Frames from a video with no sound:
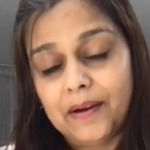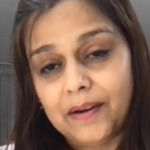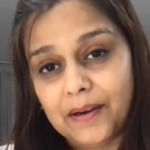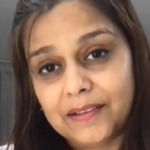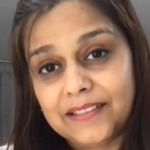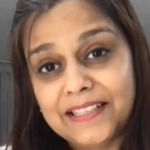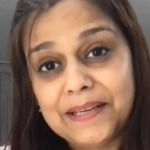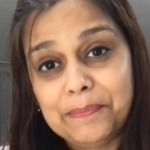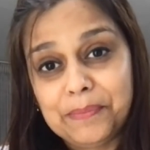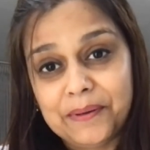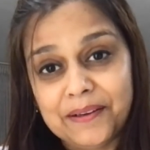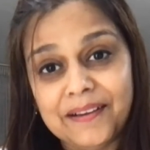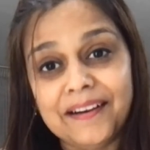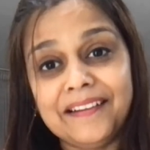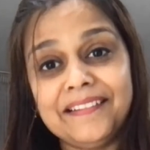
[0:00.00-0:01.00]
deep
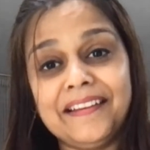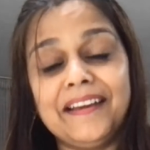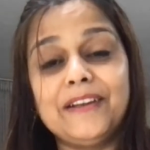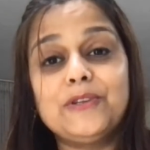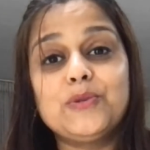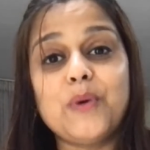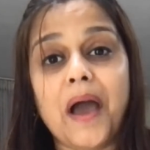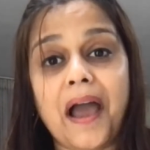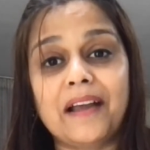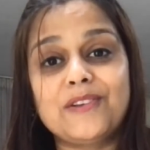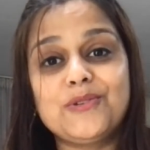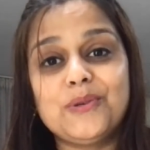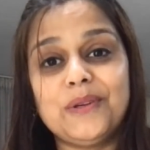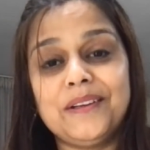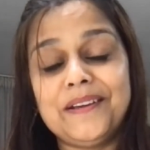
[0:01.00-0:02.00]
learning to
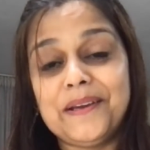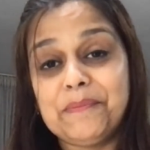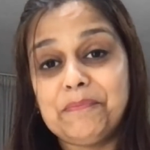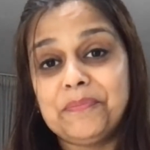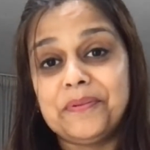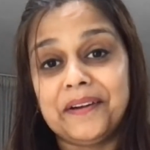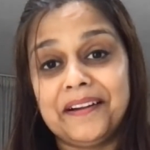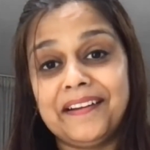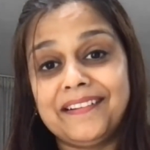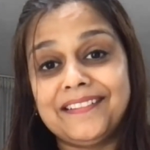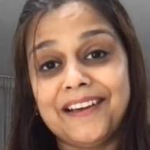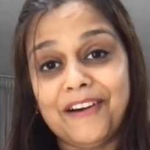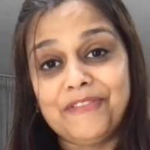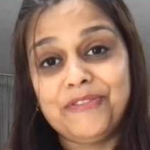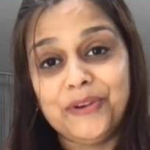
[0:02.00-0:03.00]
actually
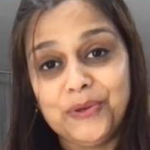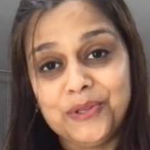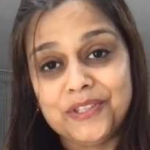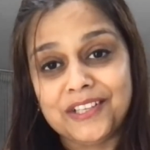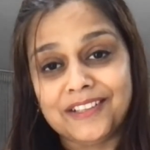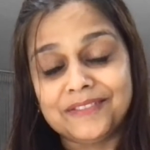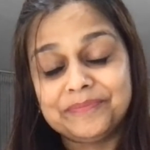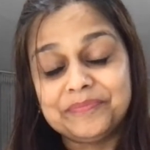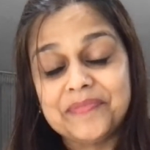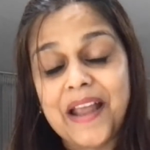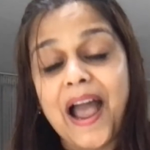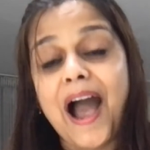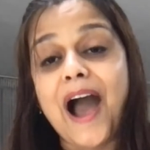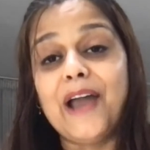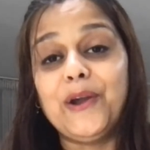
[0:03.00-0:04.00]
predict our future.
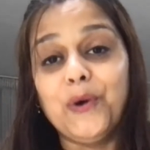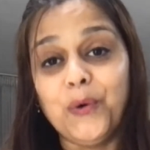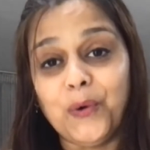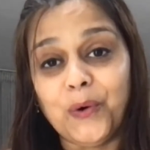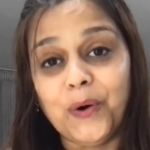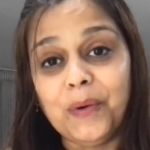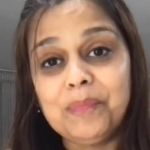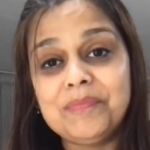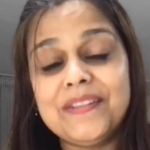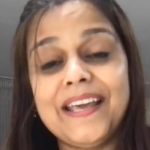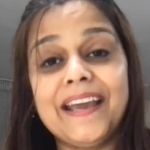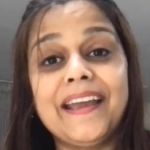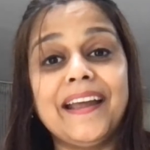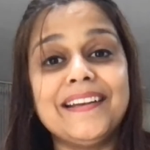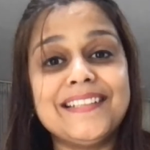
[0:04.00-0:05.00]
I hope
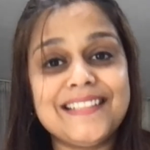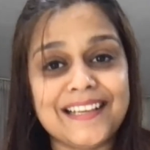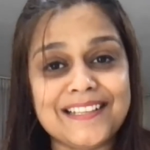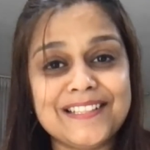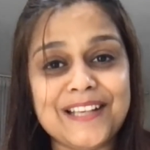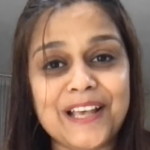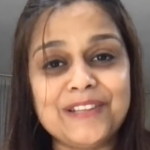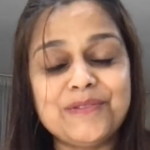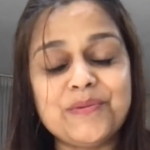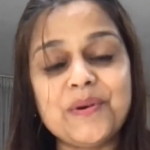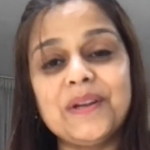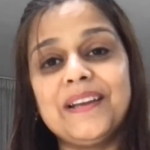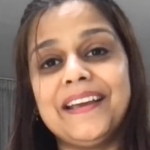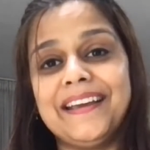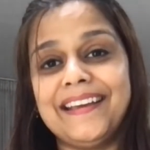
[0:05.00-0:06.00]
they get
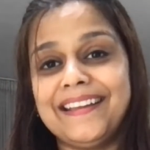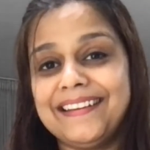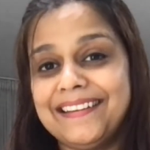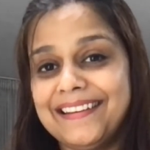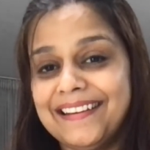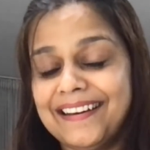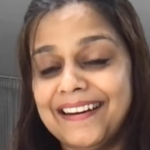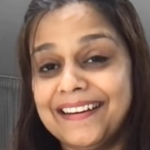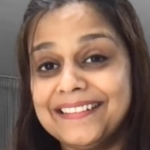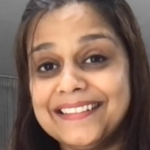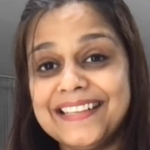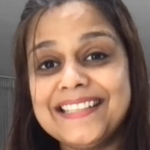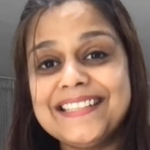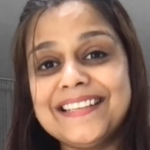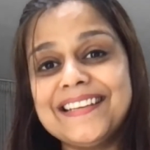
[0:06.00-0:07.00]
successful in
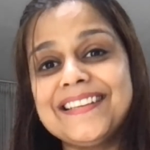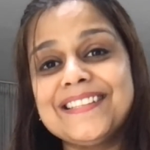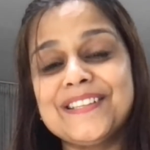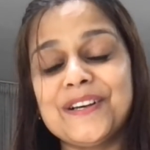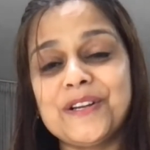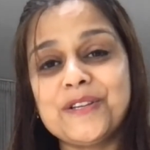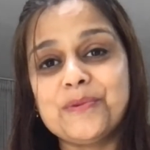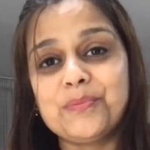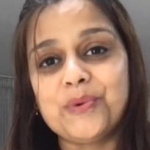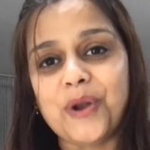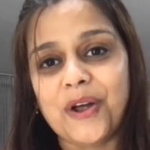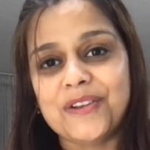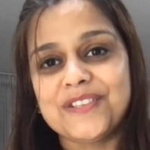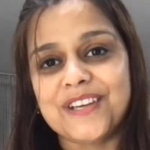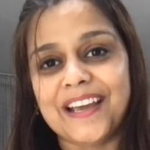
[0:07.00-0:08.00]
this research
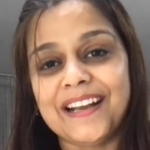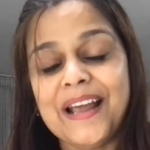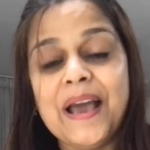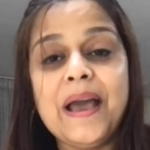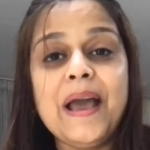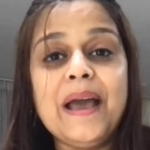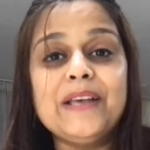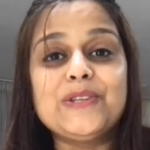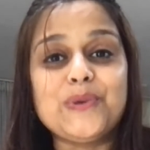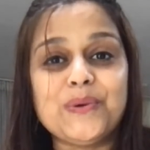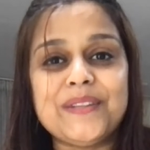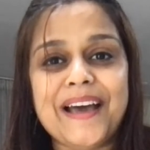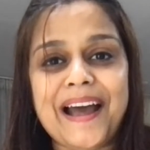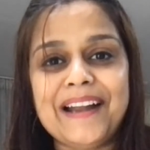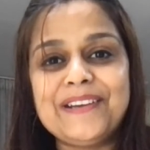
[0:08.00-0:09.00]
project so
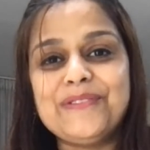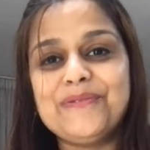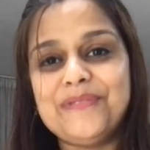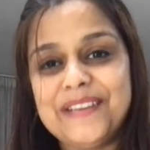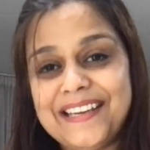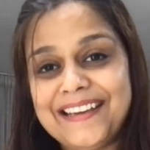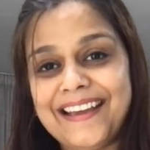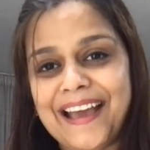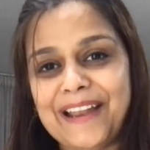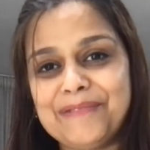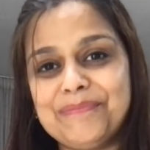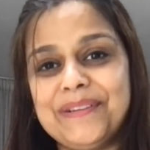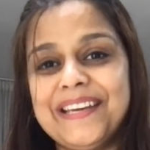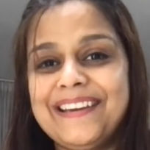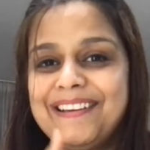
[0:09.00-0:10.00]
that we
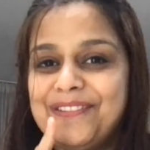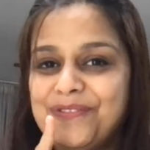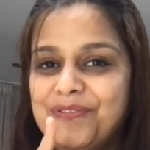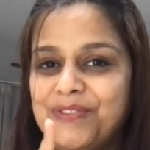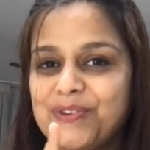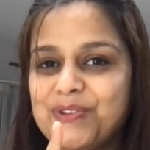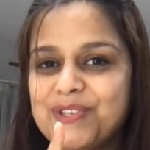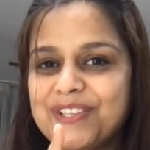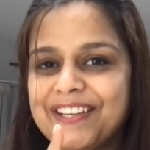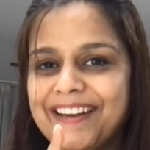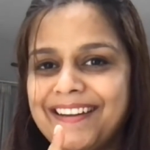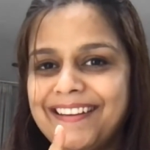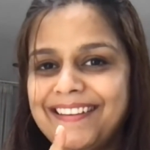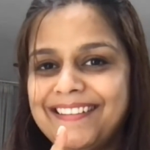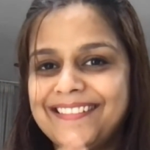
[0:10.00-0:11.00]
can be future
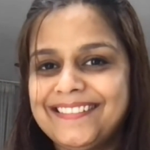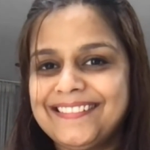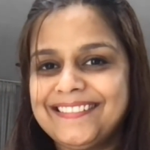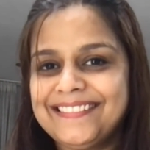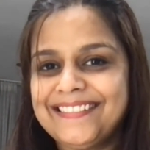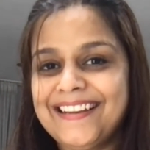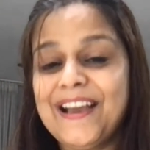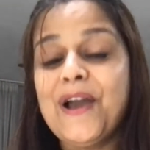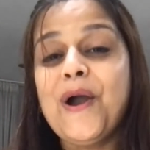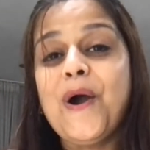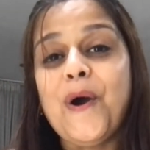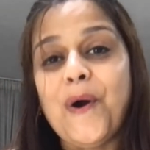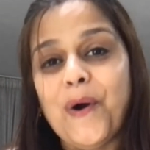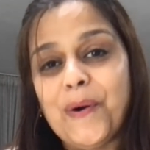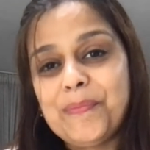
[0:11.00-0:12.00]
ready.
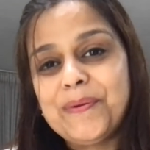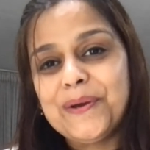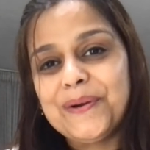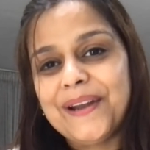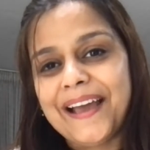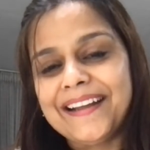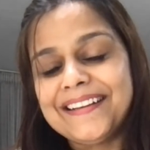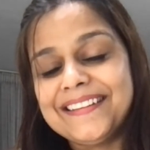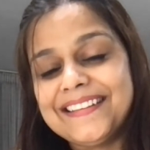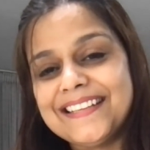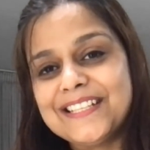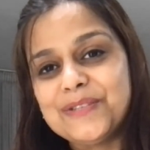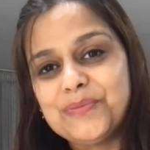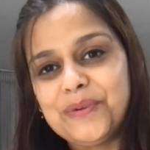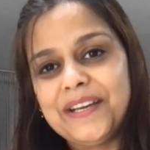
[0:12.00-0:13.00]
Hope you liked
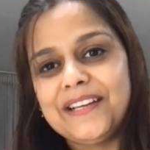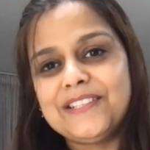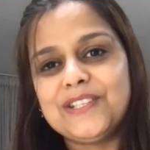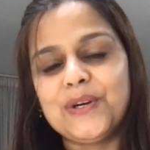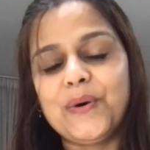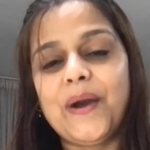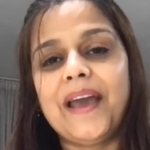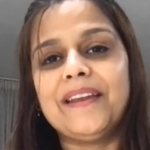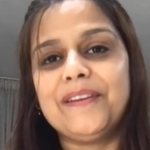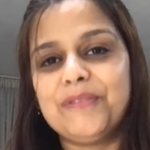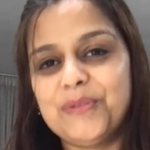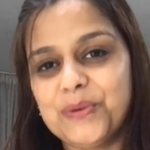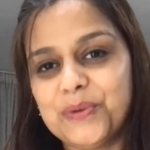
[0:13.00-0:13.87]
this video, and if you